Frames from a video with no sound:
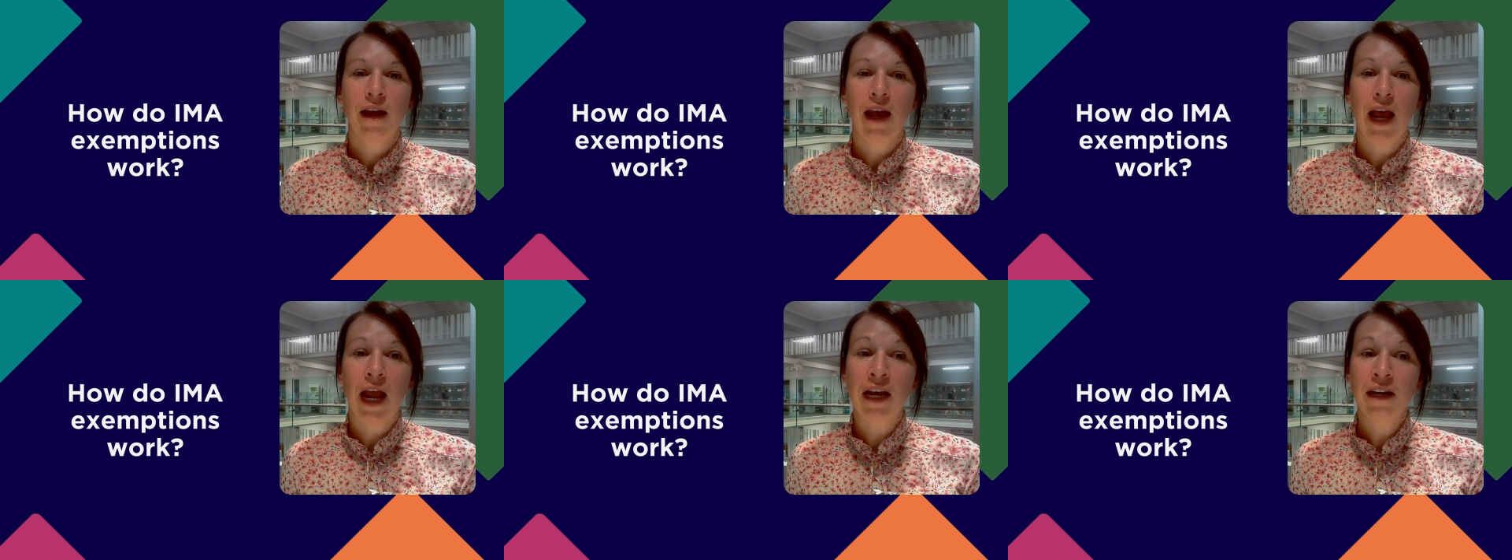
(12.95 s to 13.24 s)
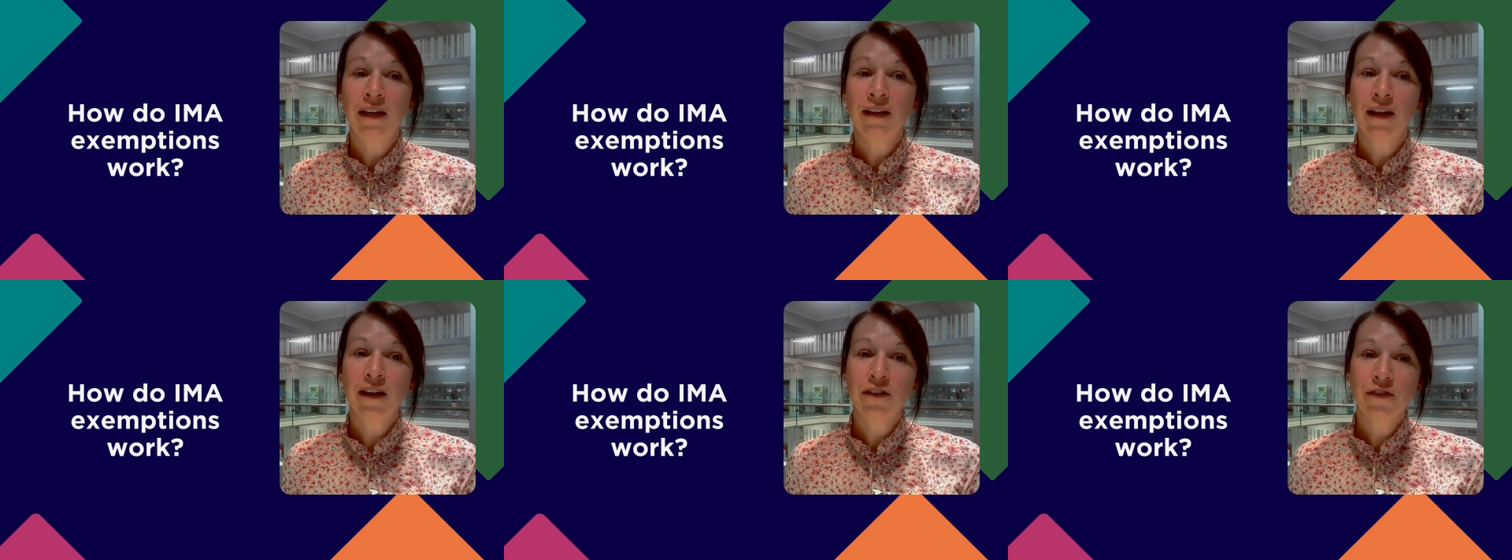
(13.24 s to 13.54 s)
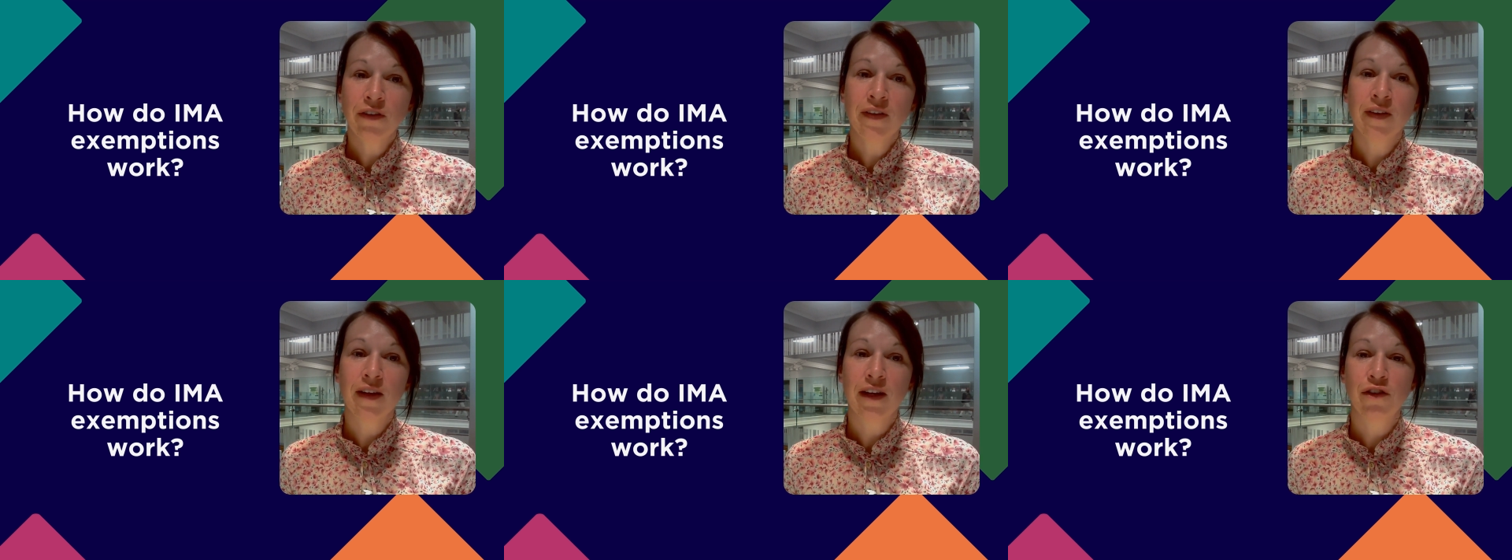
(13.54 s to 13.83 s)
Any
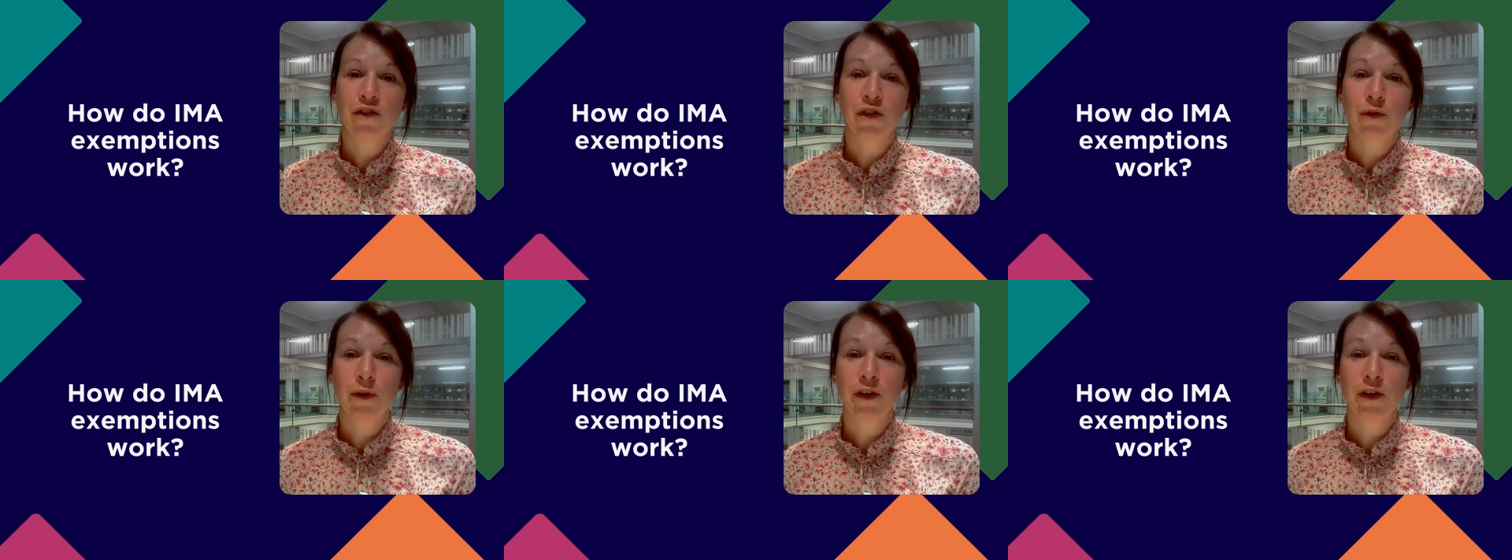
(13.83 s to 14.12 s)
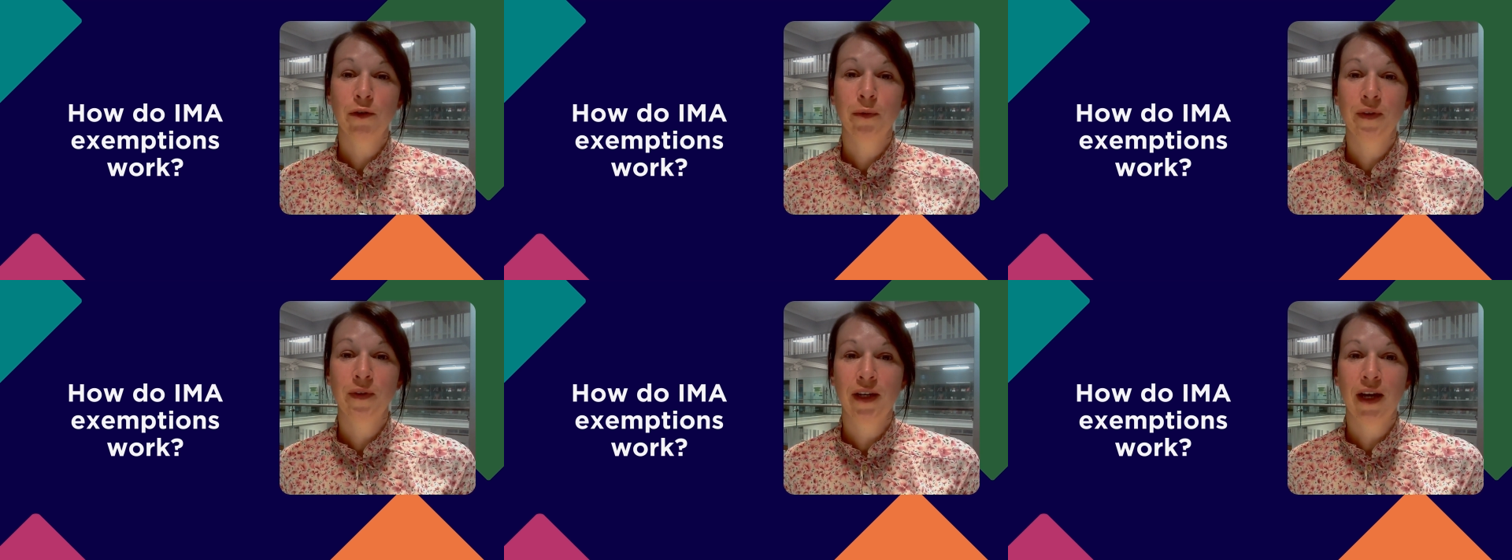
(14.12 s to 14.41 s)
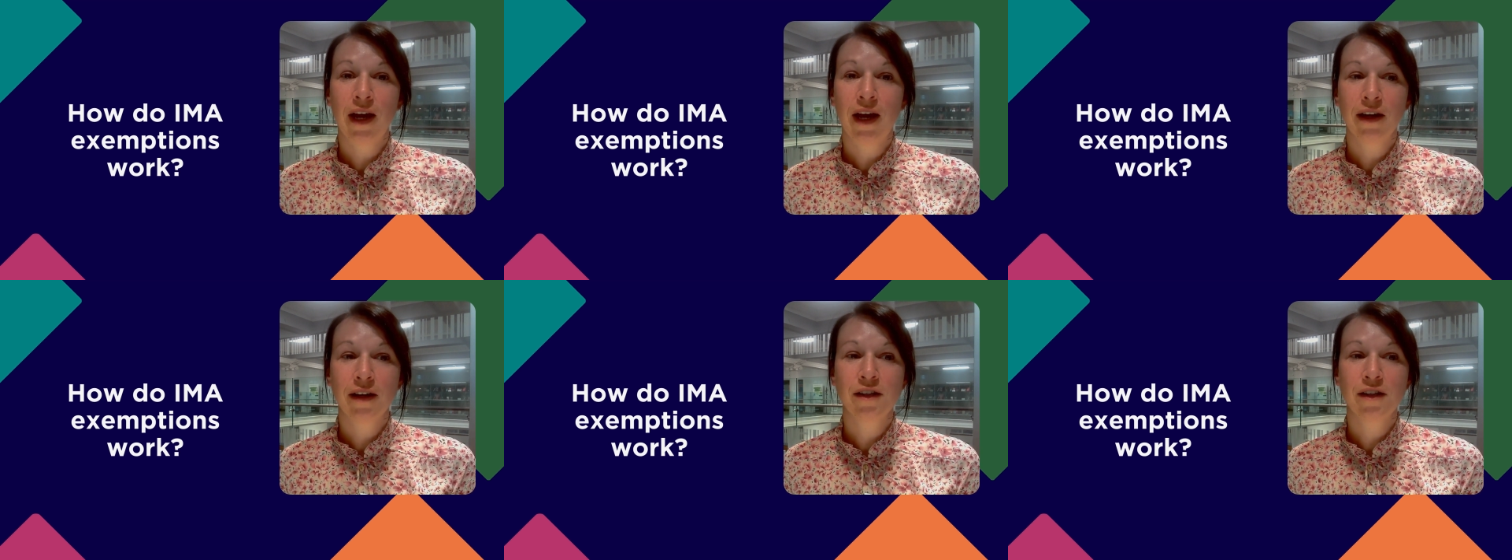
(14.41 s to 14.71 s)
legislation which was
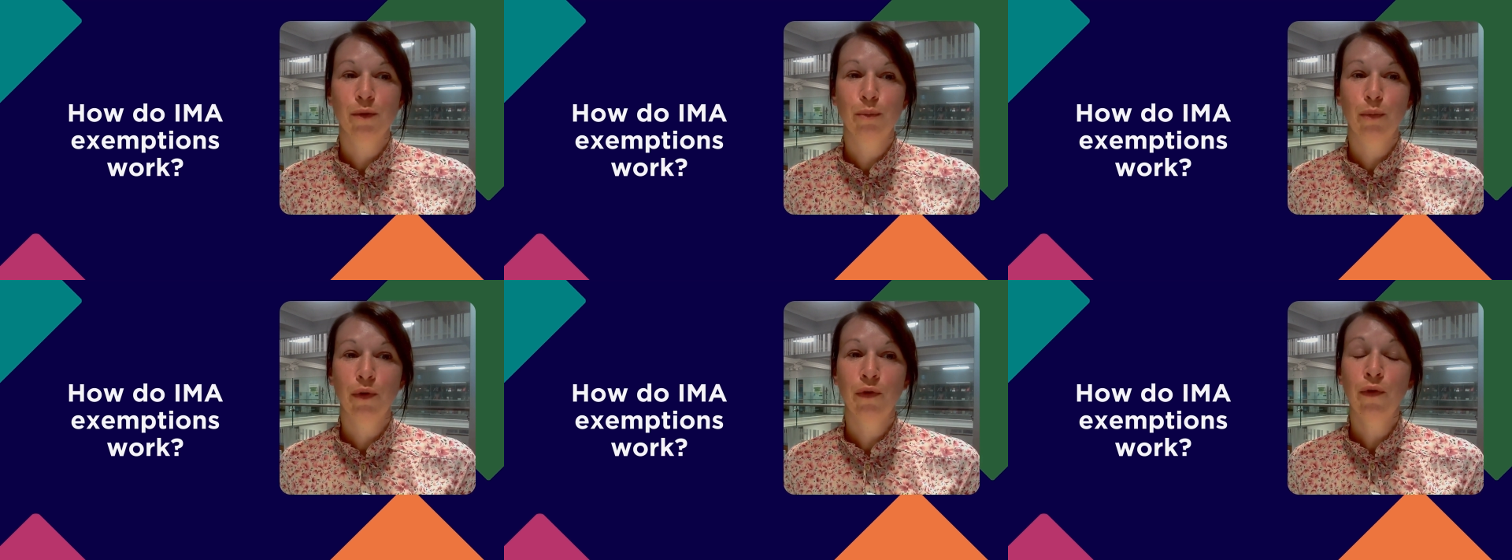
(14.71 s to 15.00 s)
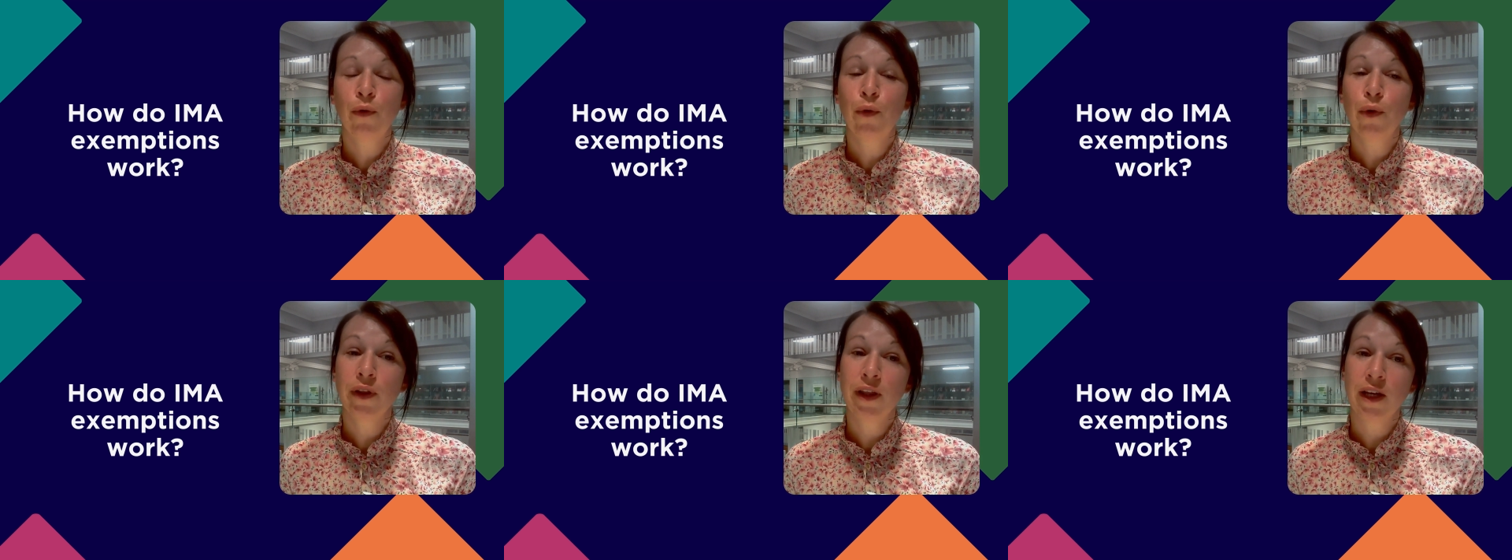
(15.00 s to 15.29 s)
enacted before